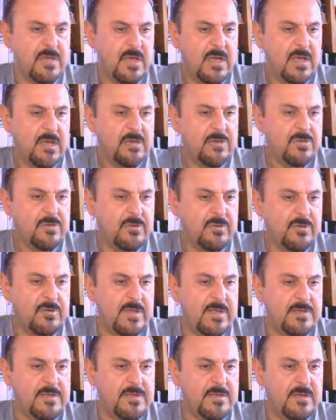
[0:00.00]
So
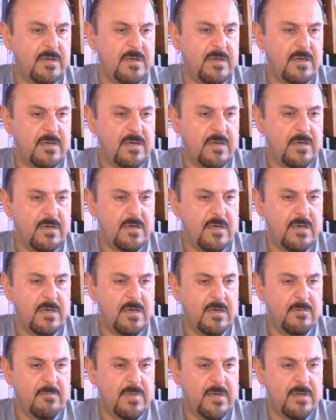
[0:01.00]
let's
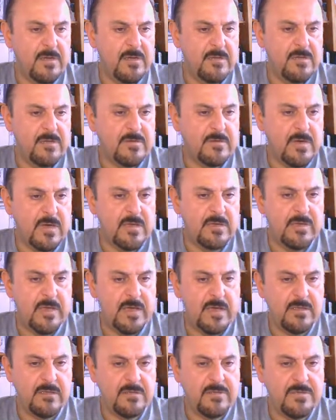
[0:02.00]
make it run
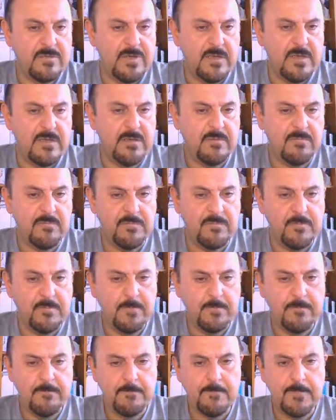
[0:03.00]
and see
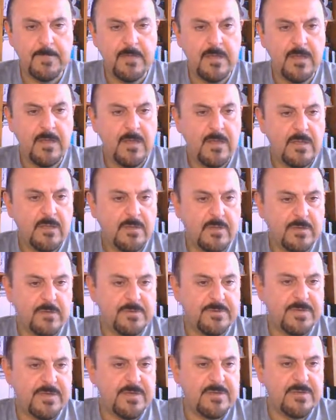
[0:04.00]
the
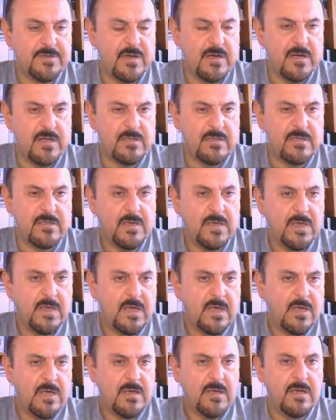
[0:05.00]
result.
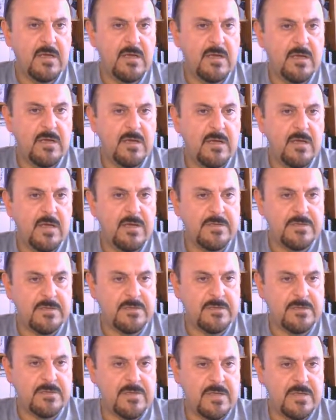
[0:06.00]
As it
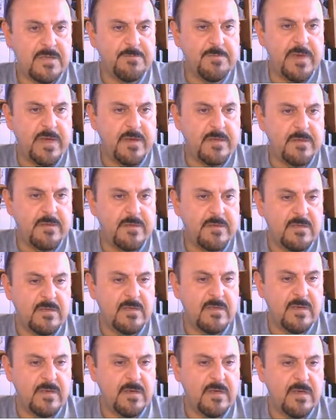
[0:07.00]
is expected,
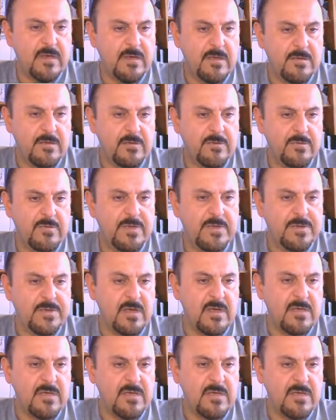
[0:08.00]
the result